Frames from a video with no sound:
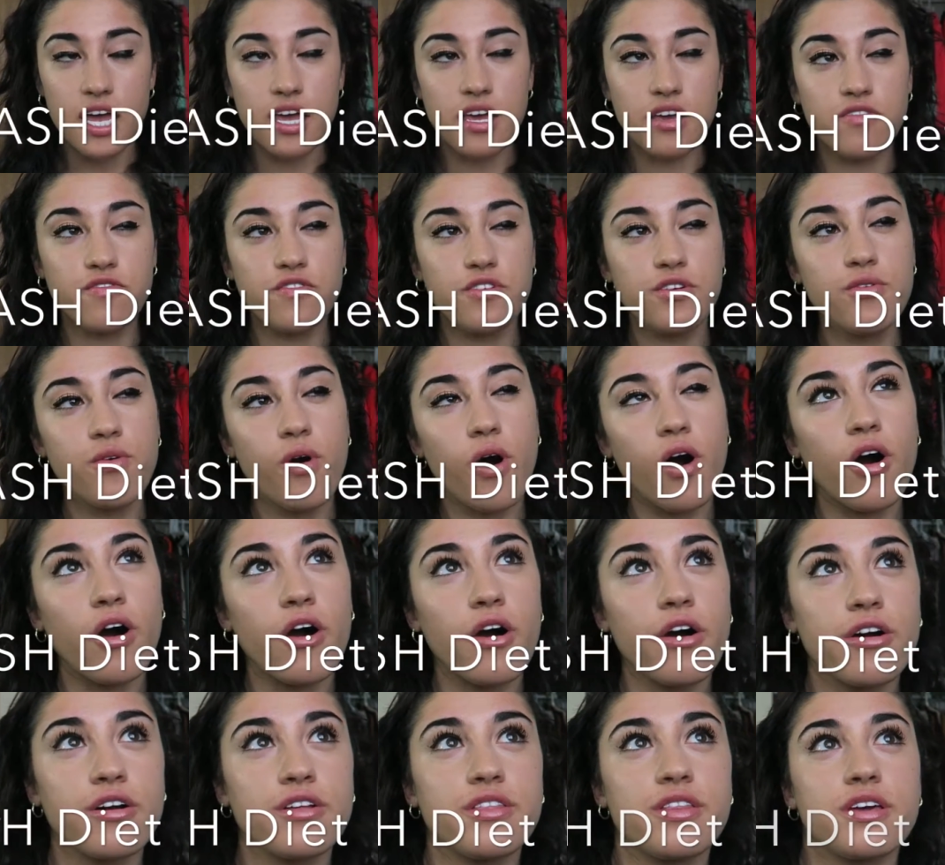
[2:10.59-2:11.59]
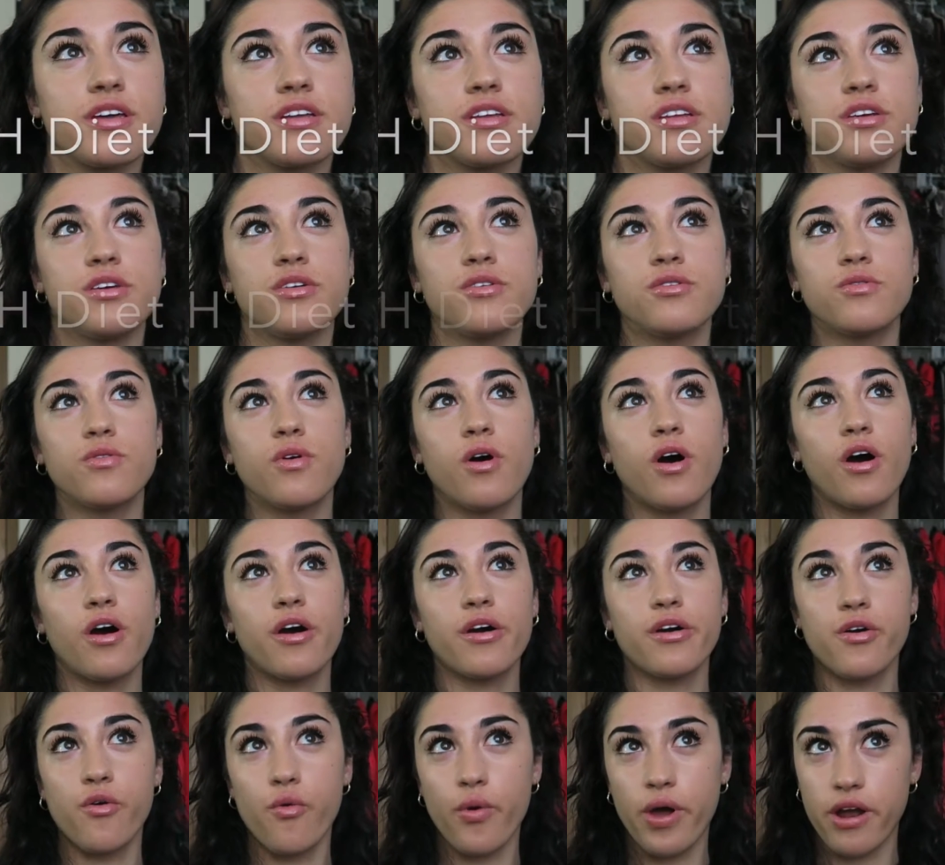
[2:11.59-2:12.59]
If you are, then you
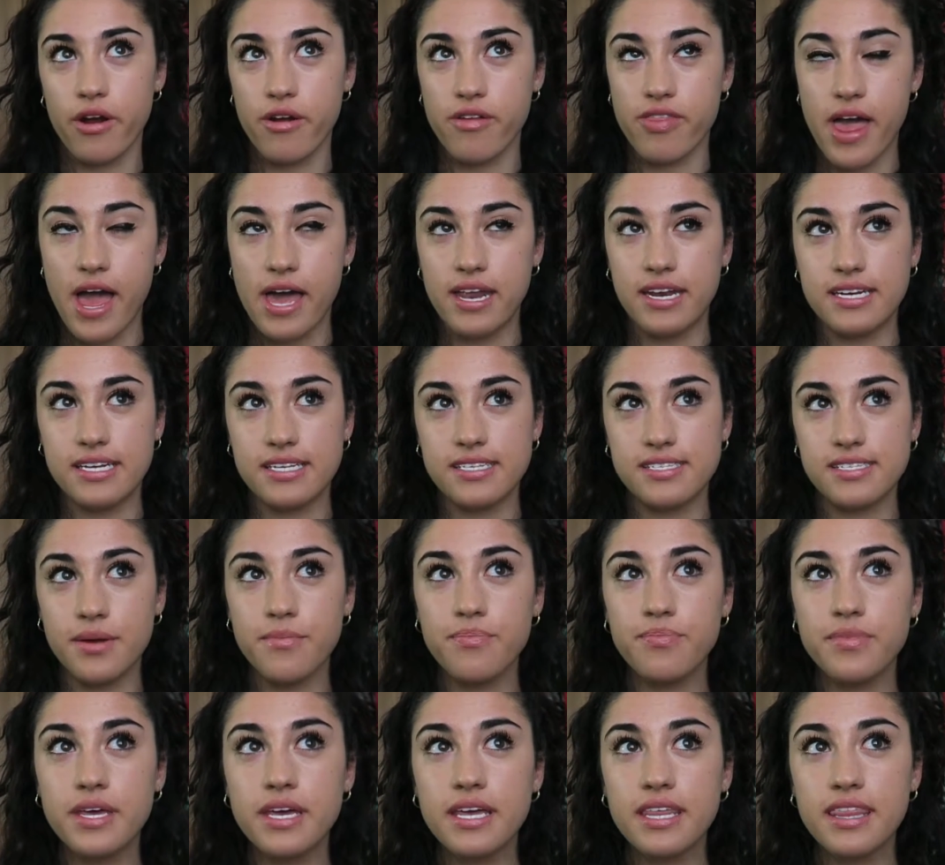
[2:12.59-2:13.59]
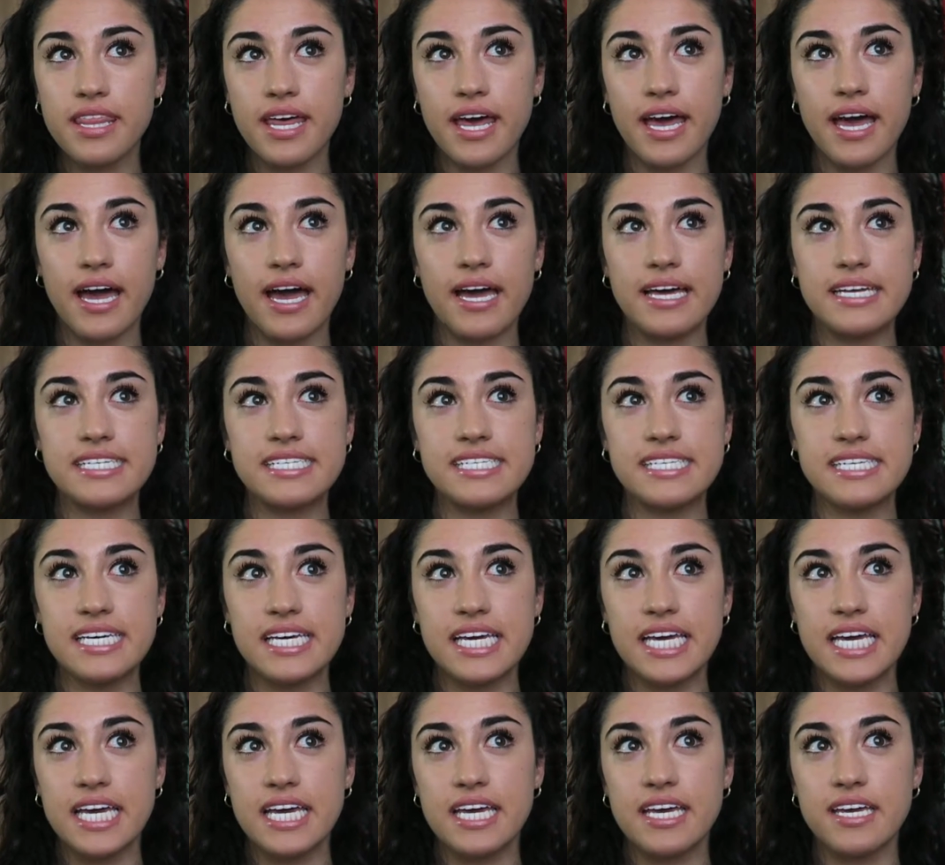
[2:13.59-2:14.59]
are aware that it is something that
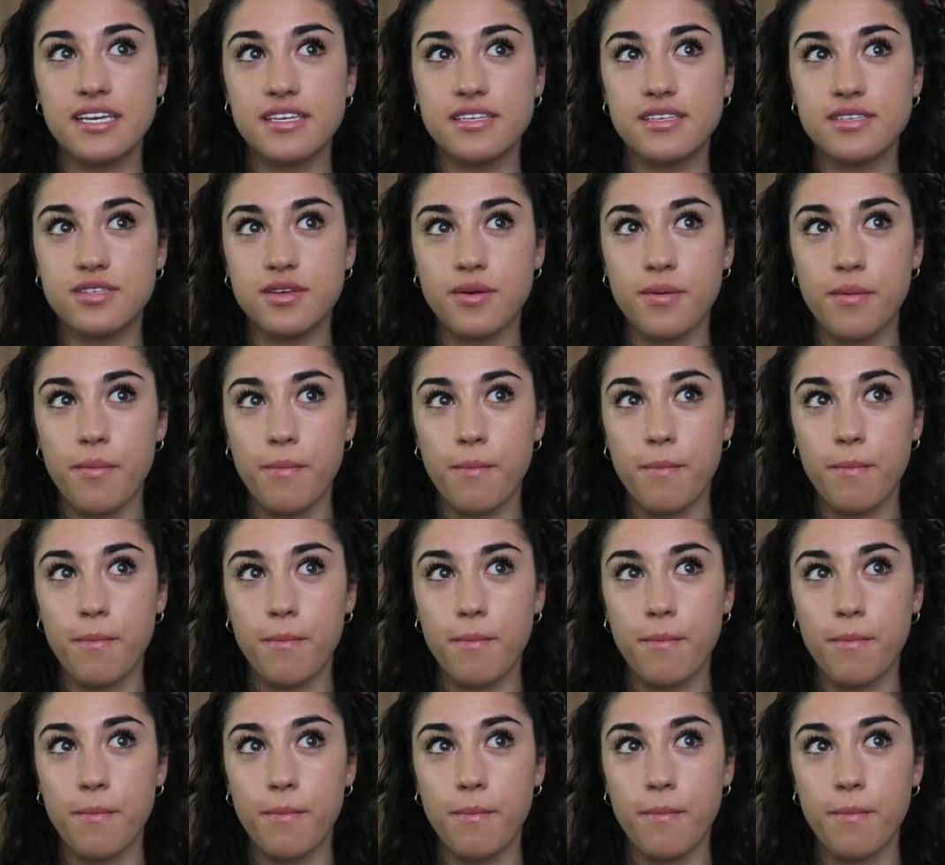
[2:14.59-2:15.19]
is